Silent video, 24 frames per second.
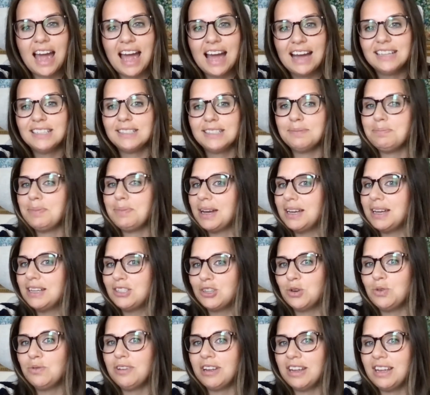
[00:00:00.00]
at by
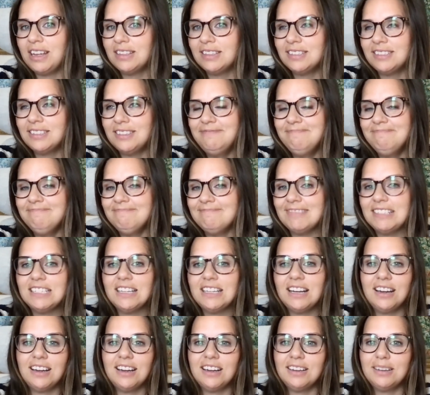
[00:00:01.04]
Tove Hansen.
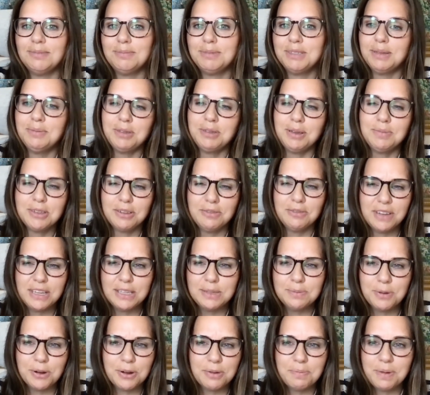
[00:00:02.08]
Sometimes on Facebook,